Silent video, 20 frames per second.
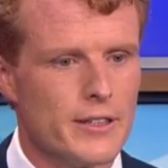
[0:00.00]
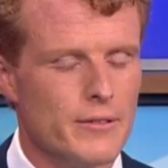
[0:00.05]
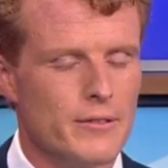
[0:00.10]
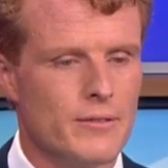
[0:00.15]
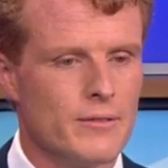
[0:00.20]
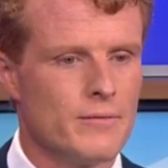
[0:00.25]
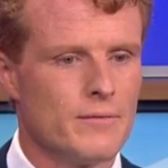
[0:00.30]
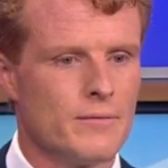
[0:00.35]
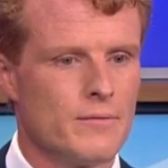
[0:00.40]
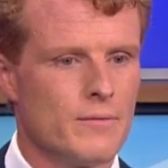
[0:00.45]
that
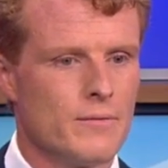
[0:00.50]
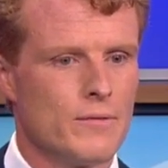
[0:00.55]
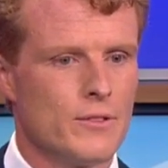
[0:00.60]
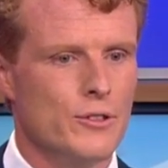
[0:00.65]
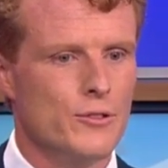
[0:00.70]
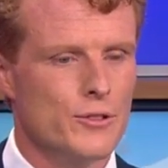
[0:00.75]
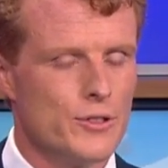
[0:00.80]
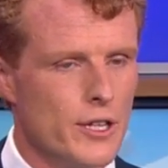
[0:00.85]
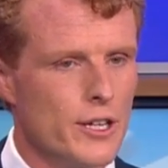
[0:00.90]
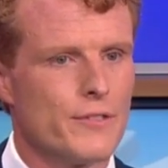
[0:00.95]

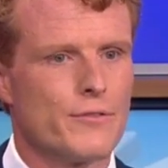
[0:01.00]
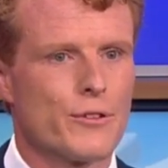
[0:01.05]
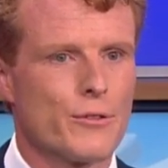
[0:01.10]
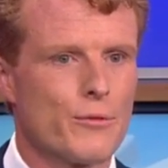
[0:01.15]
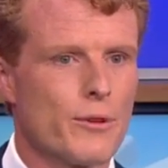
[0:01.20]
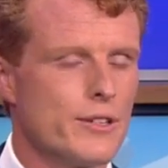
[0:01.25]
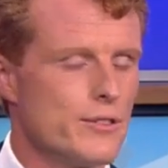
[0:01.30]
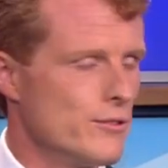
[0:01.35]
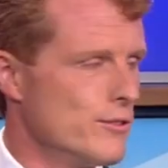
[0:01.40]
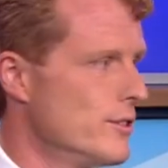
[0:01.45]
you stand for
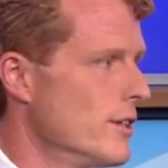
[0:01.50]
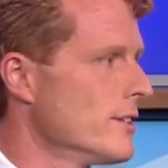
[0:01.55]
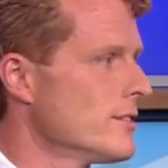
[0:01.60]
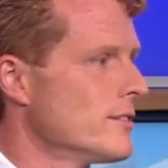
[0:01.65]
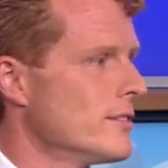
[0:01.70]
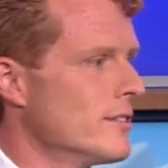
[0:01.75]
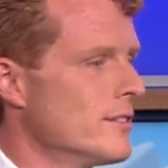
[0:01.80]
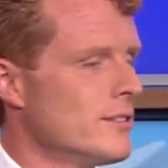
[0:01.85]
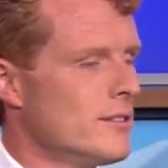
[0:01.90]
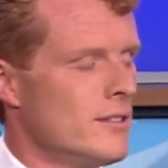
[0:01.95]
racial
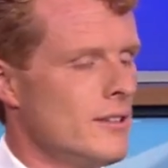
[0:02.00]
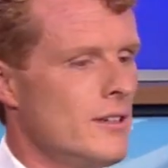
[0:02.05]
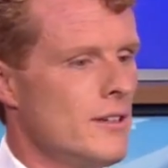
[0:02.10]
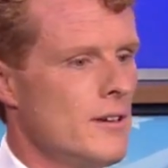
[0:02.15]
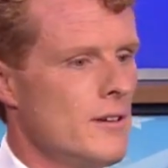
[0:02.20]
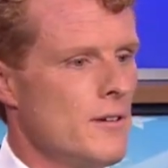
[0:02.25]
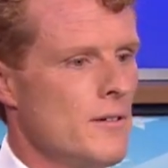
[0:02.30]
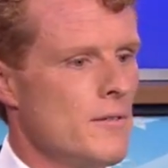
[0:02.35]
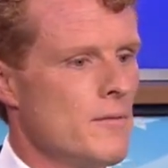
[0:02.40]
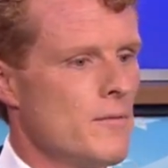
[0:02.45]
justice.
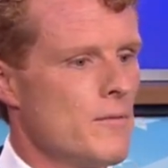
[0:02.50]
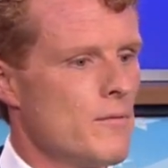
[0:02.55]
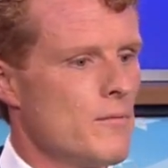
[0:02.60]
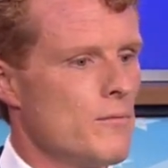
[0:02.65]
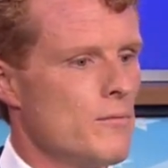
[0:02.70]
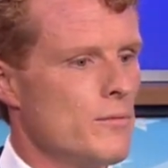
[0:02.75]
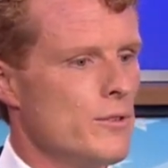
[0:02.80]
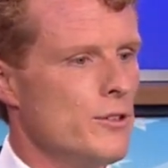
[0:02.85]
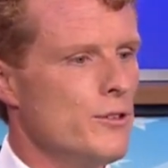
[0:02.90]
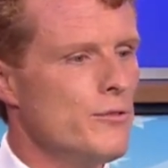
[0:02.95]

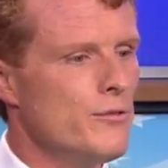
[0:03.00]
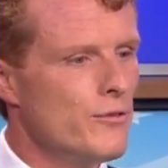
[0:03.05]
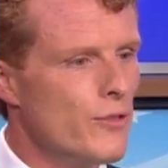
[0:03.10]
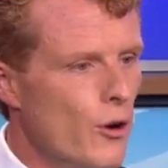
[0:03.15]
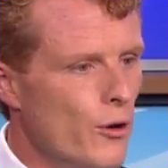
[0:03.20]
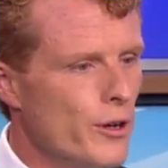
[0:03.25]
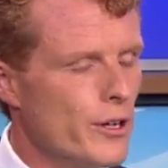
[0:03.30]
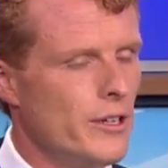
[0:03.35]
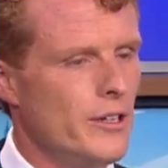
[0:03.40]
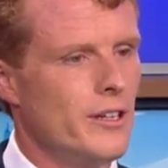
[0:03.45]
You
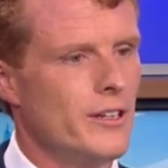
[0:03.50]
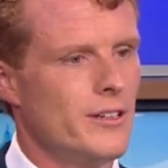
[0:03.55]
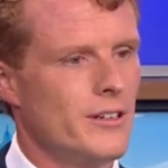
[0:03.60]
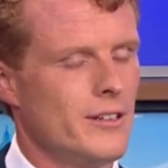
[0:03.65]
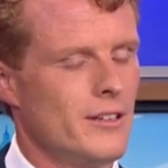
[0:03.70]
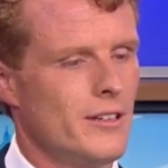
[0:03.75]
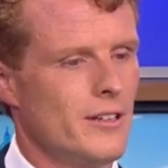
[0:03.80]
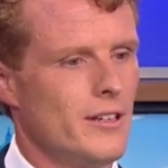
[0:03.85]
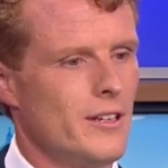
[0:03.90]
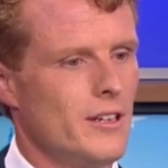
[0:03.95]
voted
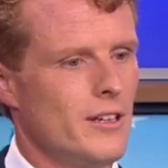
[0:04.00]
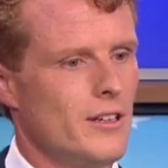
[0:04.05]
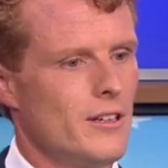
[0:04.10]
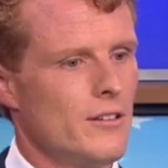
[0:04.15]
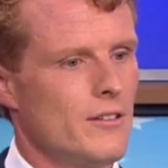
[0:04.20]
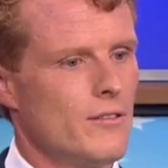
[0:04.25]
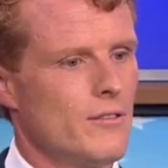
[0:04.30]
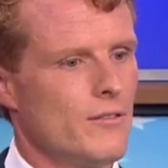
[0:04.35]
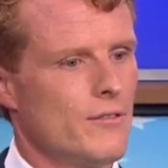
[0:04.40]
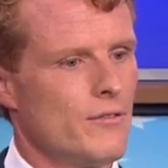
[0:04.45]

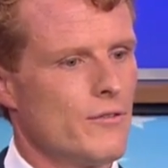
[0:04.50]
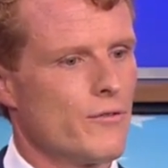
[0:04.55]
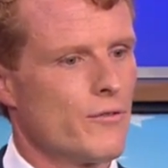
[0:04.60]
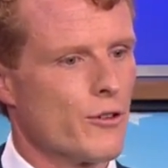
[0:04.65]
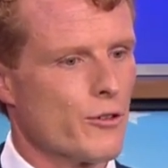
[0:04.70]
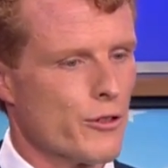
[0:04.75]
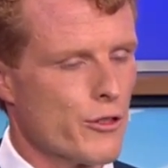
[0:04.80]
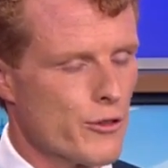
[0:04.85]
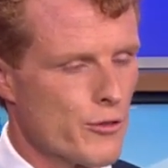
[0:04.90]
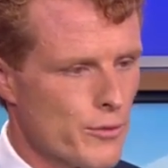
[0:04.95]

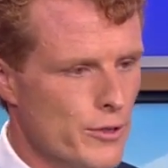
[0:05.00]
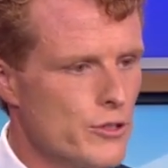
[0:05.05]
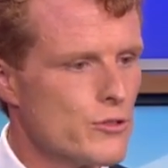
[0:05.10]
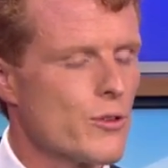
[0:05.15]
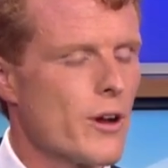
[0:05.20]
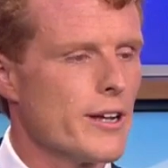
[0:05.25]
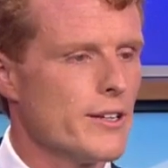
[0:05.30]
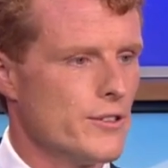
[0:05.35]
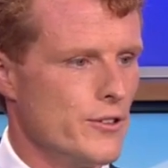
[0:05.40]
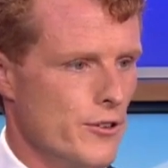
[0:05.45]
for three
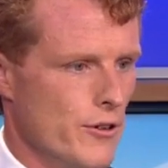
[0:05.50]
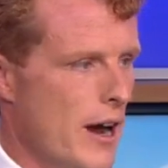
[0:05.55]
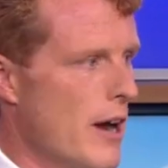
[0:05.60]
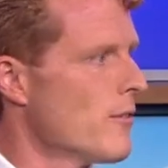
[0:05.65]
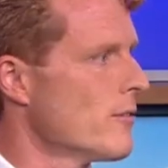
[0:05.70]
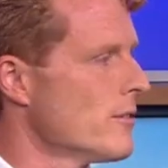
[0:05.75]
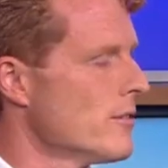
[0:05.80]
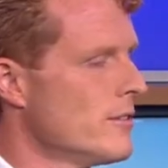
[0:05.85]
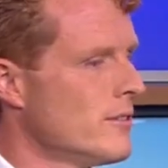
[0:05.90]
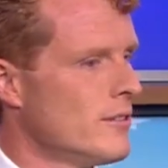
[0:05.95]
strikes, you're
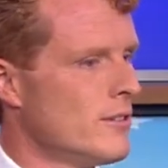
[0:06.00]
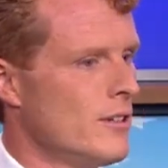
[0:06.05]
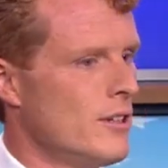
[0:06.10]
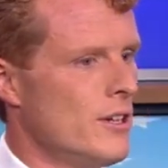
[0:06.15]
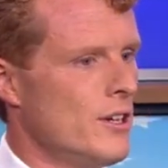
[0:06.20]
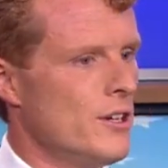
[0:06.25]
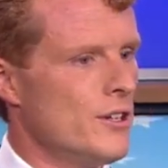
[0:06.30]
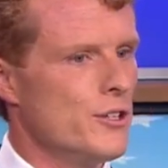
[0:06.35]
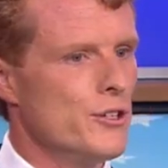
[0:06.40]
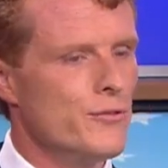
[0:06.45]
out.
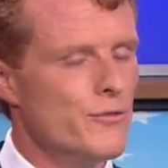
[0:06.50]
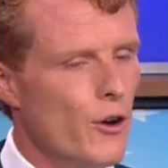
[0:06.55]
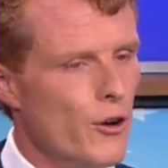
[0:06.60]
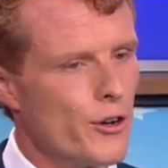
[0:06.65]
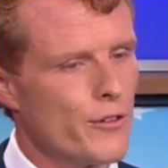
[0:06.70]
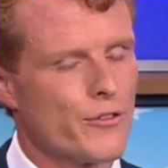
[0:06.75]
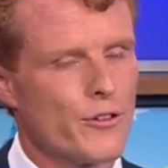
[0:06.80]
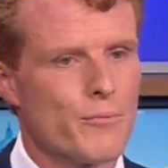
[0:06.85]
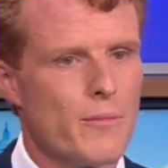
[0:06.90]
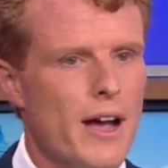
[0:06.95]
You
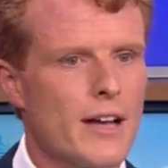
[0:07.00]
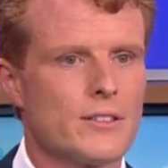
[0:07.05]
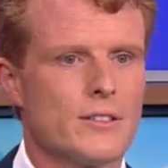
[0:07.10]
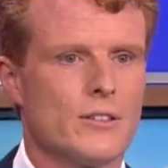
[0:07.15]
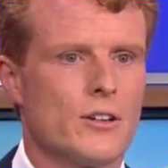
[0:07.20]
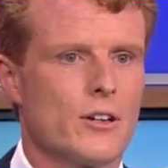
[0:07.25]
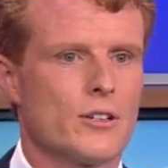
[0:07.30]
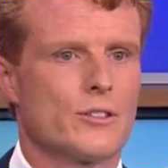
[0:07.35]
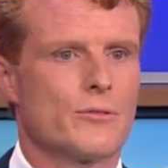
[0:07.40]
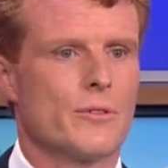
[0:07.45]
voted for mass
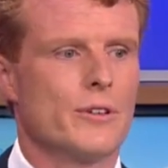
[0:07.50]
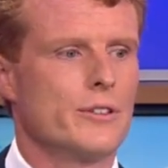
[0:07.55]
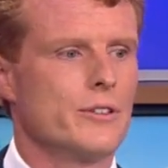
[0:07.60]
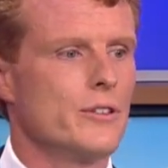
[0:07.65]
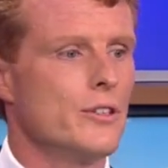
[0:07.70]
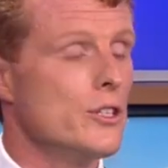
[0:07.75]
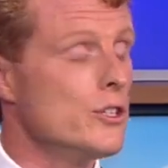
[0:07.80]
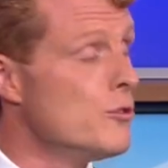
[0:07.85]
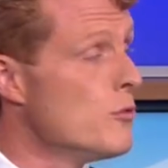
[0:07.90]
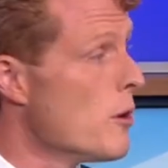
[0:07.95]

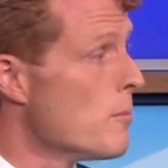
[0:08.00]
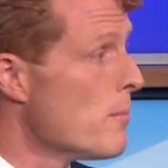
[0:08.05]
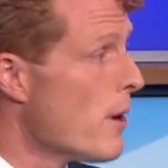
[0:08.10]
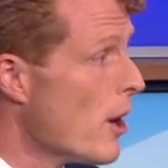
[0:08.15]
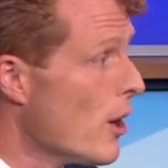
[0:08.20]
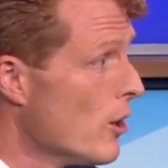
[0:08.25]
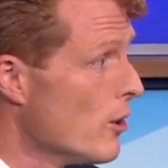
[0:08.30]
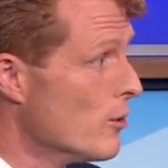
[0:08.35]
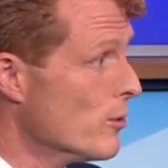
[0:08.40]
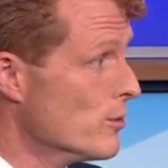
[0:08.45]
incarceration. You
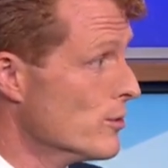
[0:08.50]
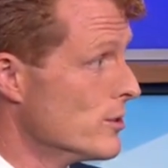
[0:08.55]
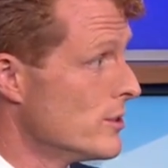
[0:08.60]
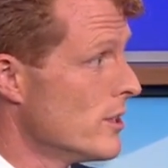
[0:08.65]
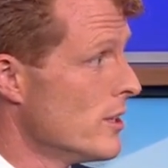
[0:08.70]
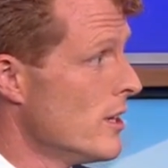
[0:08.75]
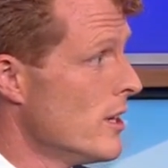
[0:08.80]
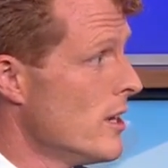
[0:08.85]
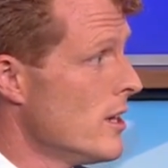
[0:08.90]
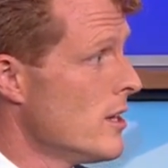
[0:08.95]

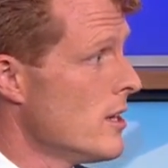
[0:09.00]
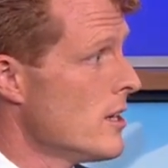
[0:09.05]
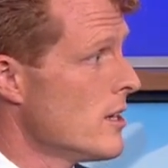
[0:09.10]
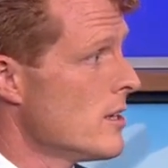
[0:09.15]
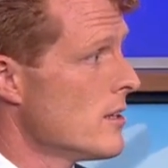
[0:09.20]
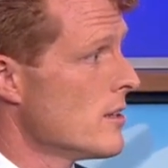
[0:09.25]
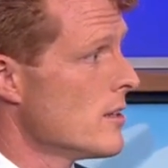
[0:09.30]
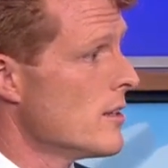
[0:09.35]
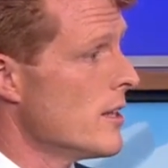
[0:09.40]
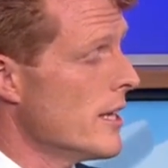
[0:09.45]
opposed
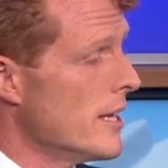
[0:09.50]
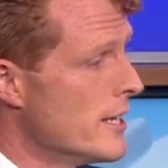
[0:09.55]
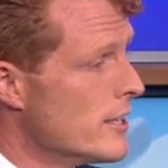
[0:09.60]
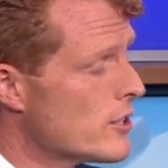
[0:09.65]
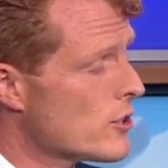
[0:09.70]
the